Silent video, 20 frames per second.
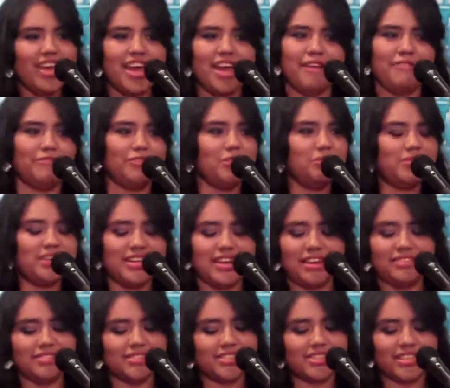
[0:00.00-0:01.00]
Everyone
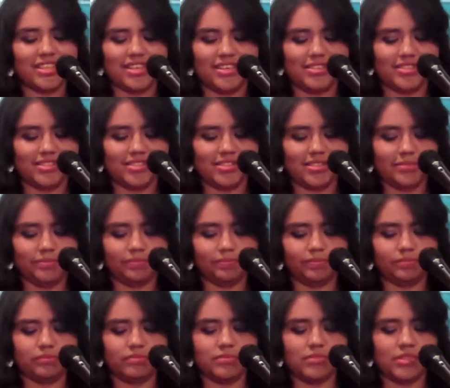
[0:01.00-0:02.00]
else is.
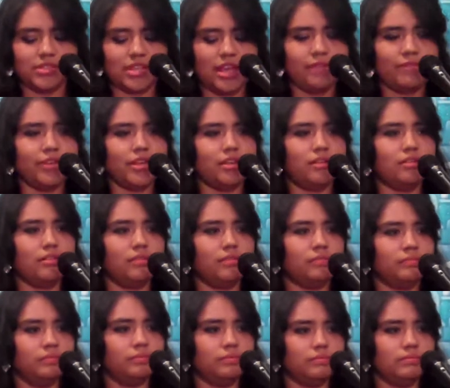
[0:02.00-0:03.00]
Seven,
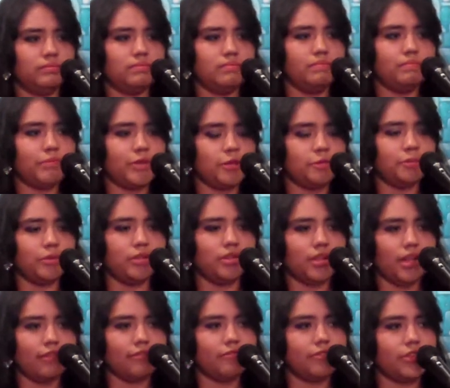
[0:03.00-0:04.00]
people
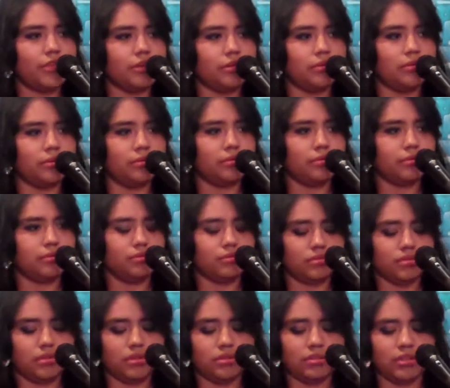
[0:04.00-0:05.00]
love you.
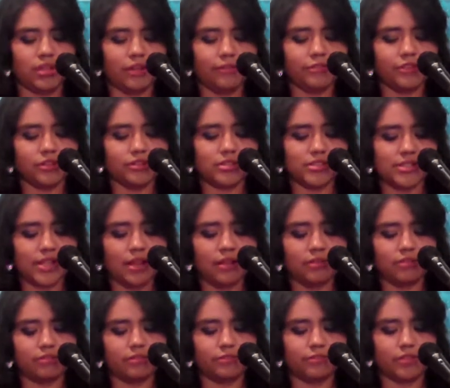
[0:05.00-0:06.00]
Love
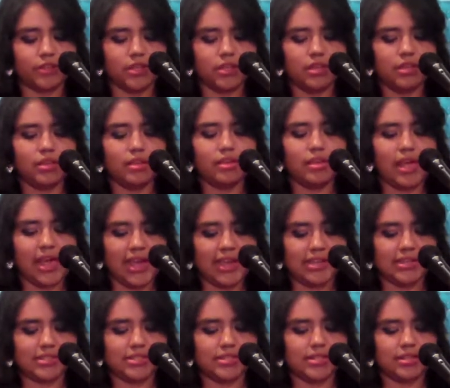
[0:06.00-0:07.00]
yourself.
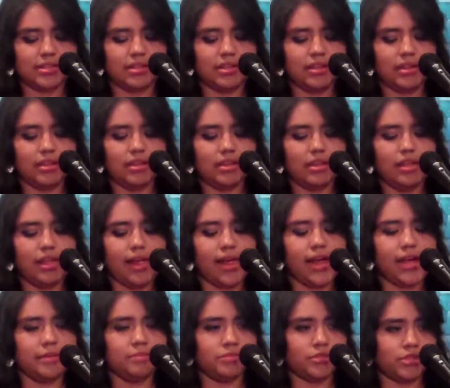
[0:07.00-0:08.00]
Eight,
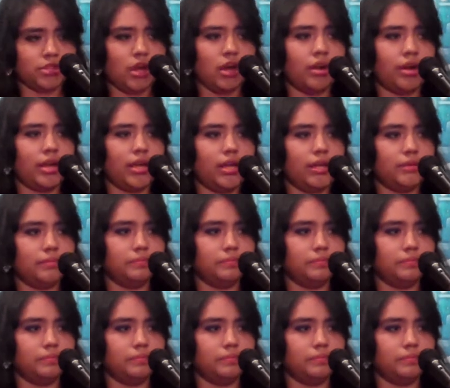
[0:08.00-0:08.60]
I'm sorry.